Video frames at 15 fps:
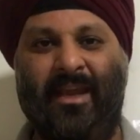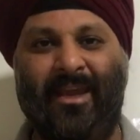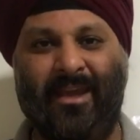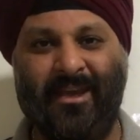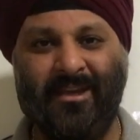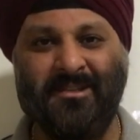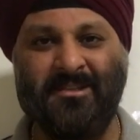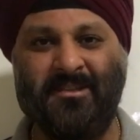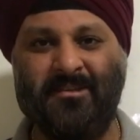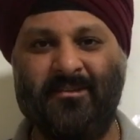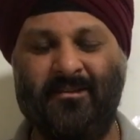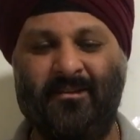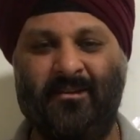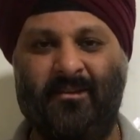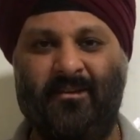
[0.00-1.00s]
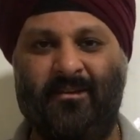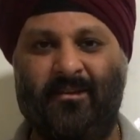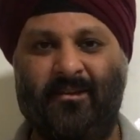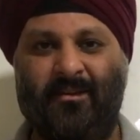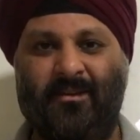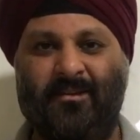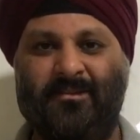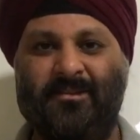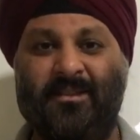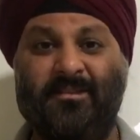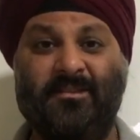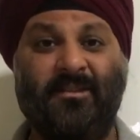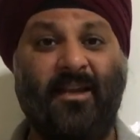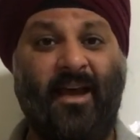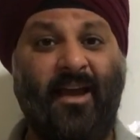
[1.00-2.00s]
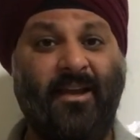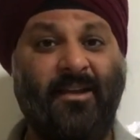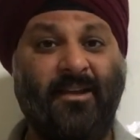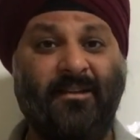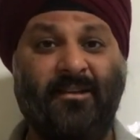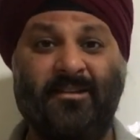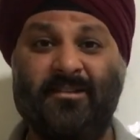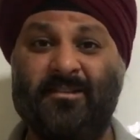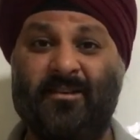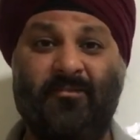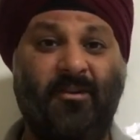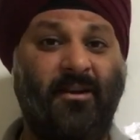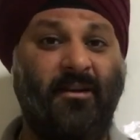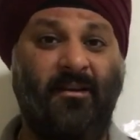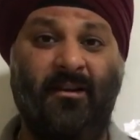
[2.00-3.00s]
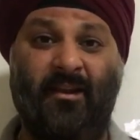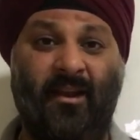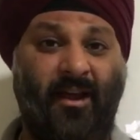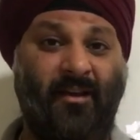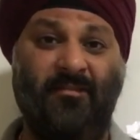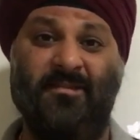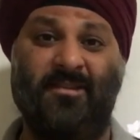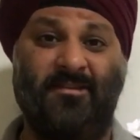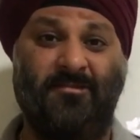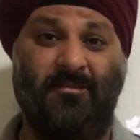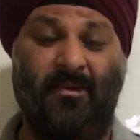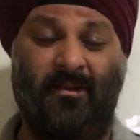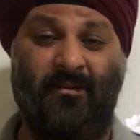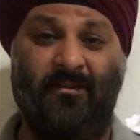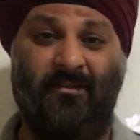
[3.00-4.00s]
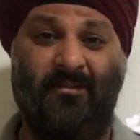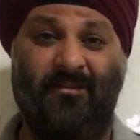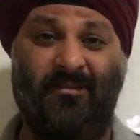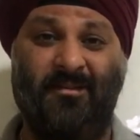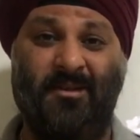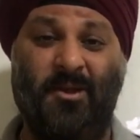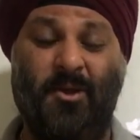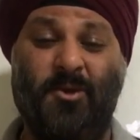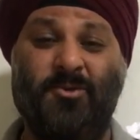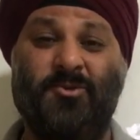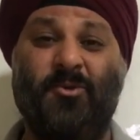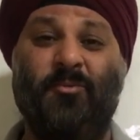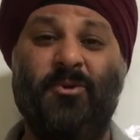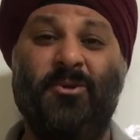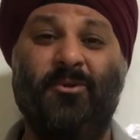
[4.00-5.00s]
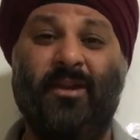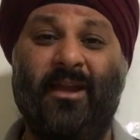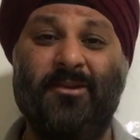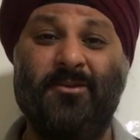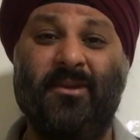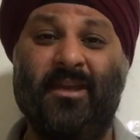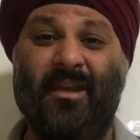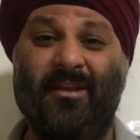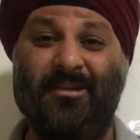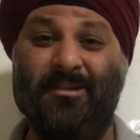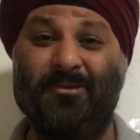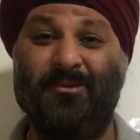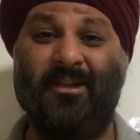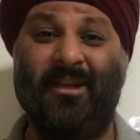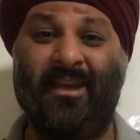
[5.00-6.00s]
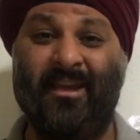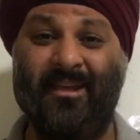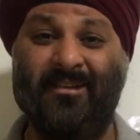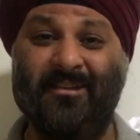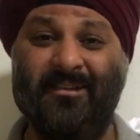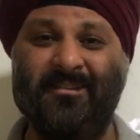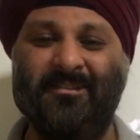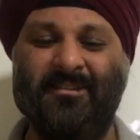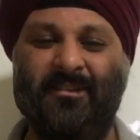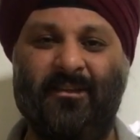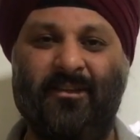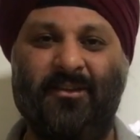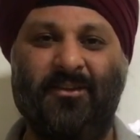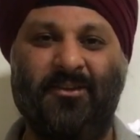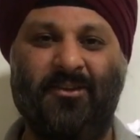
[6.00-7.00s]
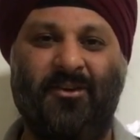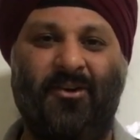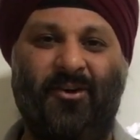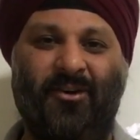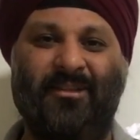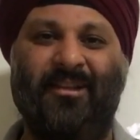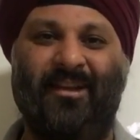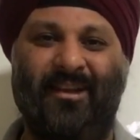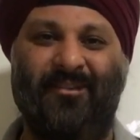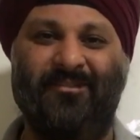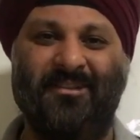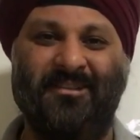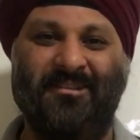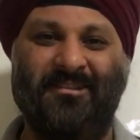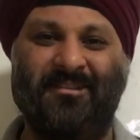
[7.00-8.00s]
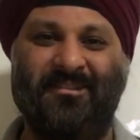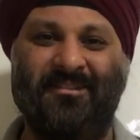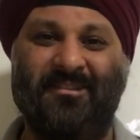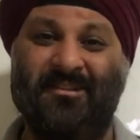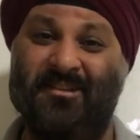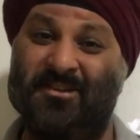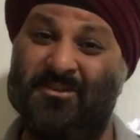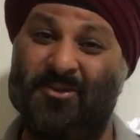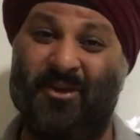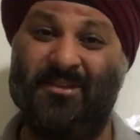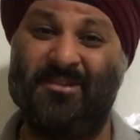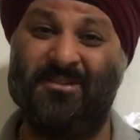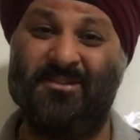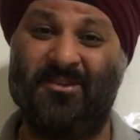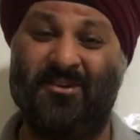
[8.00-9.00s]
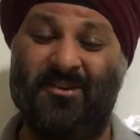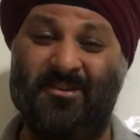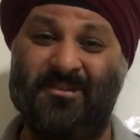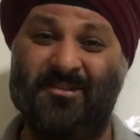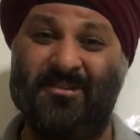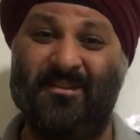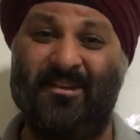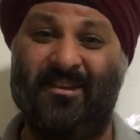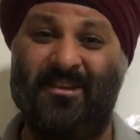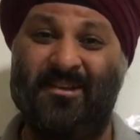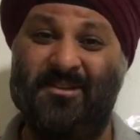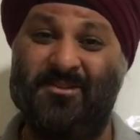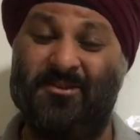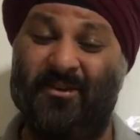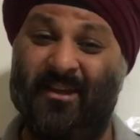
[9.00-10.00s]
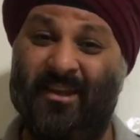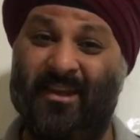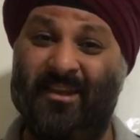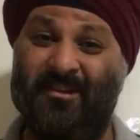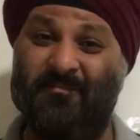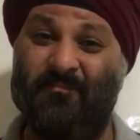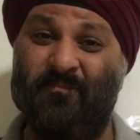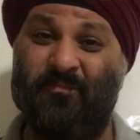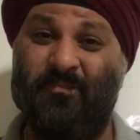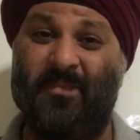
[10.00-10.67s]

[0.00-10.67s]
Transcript: hates, there's an idea that someone loves as well. So would you like to cater to the haters or the lovers? The choice is yours. So again,